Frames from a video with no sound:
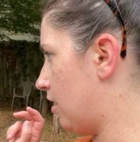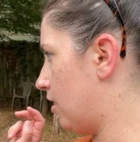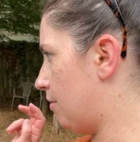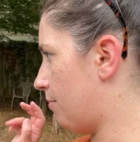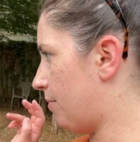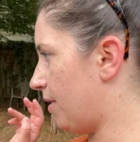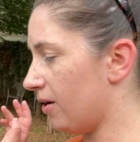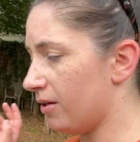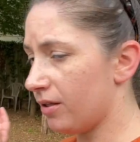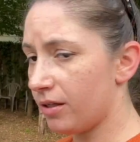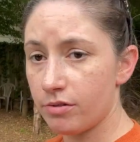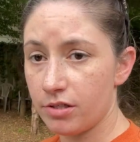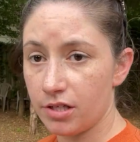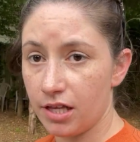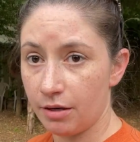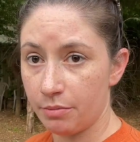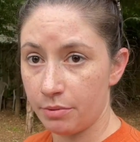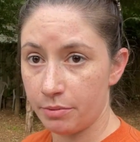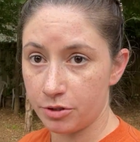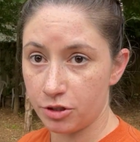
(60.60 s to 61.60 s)
Apparently it was a
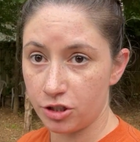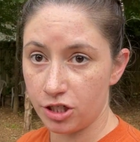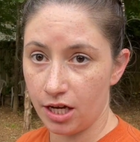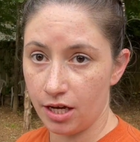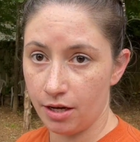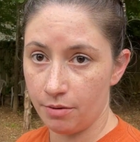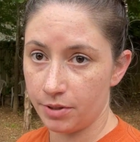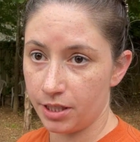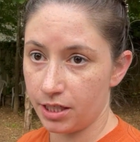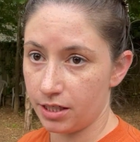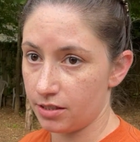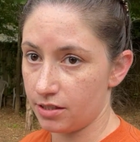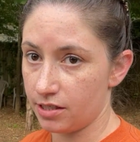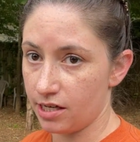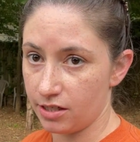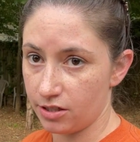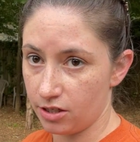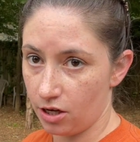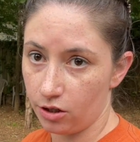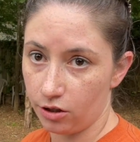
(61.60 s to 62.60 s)
lot of people's jam because
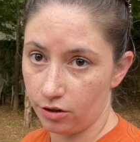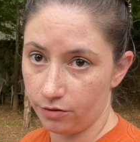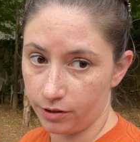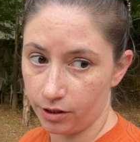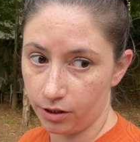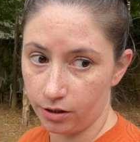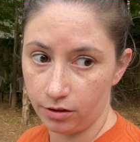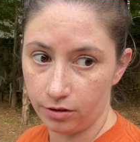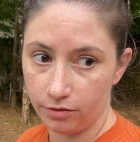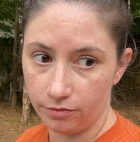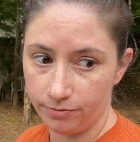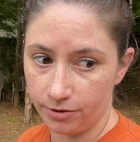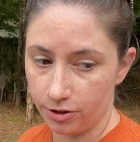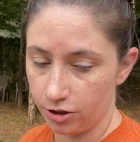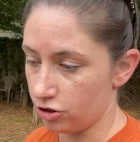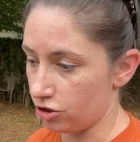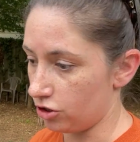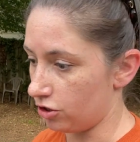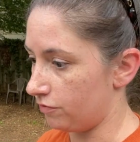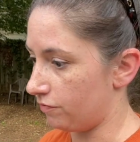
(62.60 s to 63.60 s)
it's all over
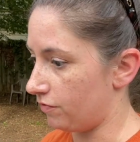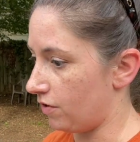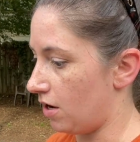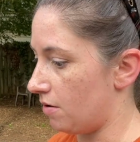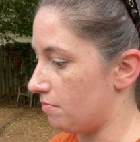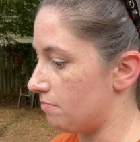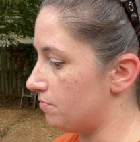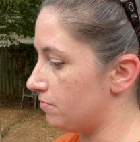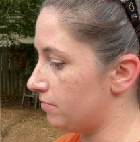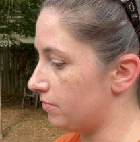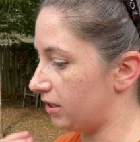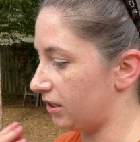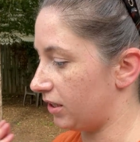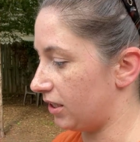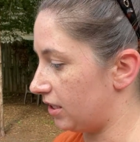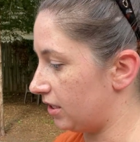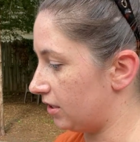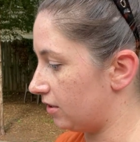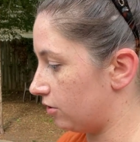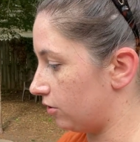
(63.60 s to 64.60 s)
furniture from the
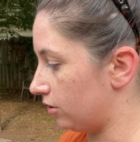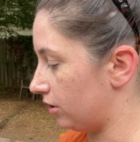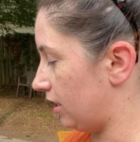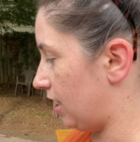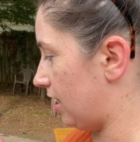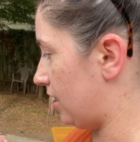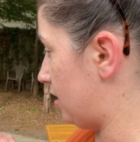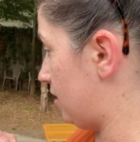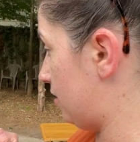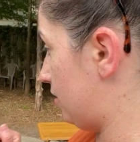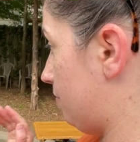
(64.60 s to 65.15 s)
early 90s.